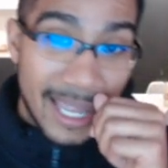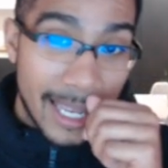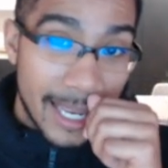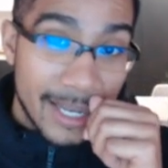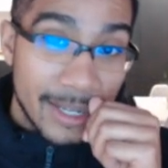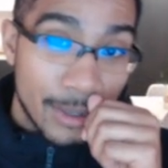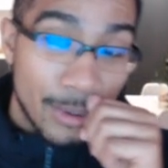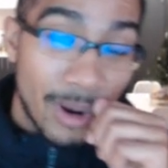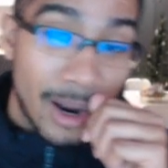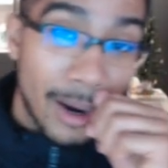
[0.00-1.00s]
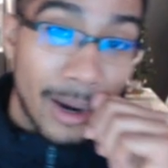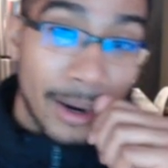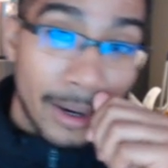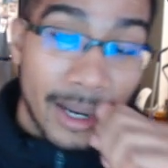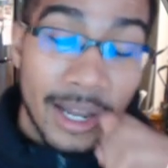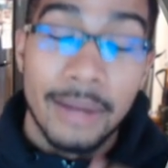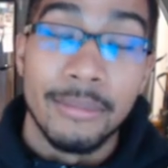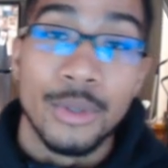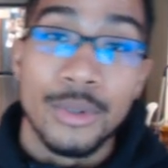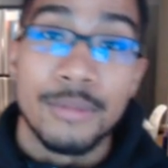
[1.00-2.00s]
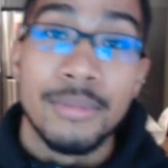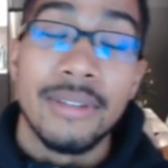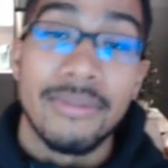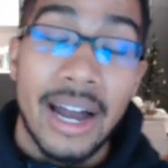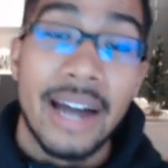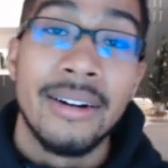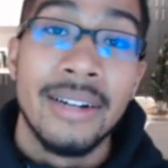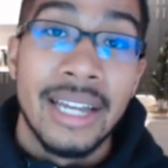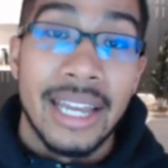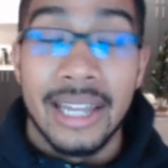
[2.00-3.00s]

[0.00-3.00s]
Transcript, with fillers: into our uh, USB file